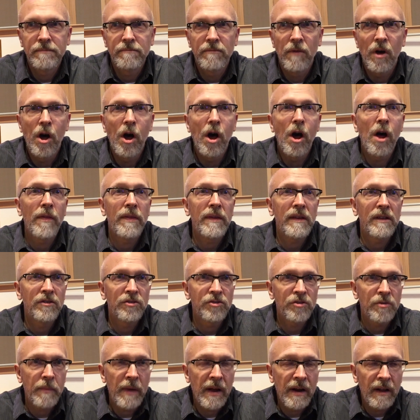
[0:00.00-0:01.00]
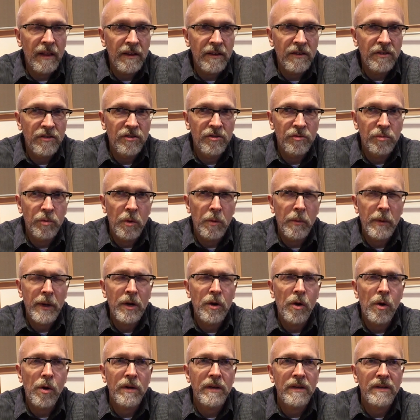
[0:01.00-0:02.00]
All the instrumentalists were
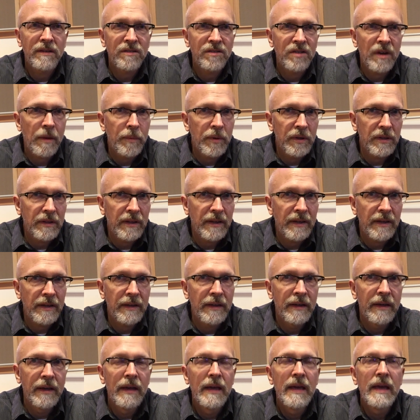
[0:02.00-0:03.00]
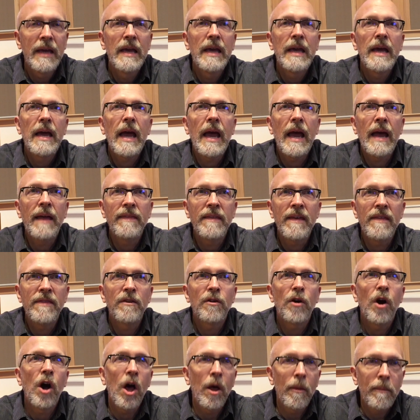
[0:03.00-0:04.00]
recorded separately, and then they're
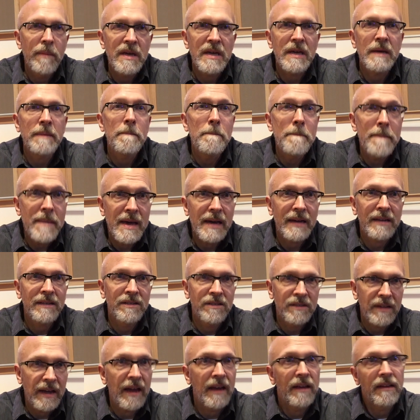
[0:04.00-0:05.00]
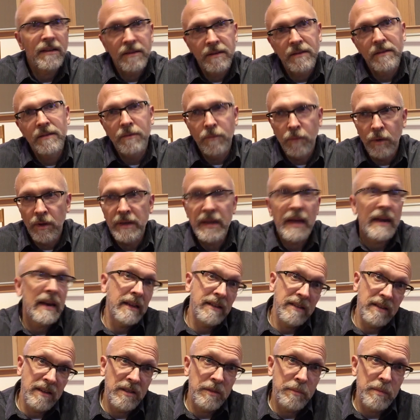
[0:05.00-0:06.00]
all being mixed not as
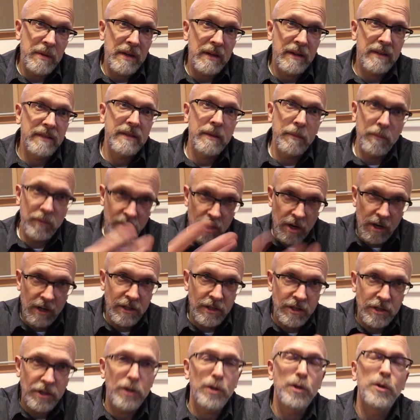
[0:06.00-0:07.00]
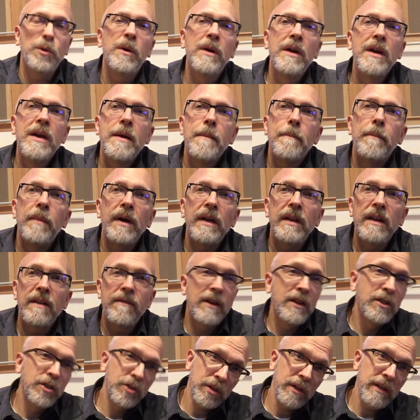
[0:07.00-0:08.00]
I speak because I'm talking to you, but
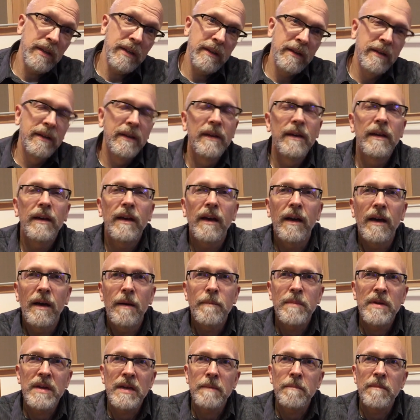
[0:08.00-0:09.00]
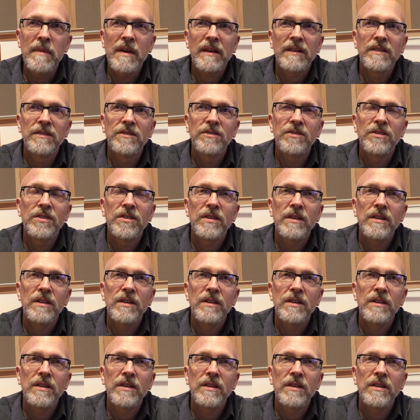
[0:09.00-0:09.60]
eventually being mixed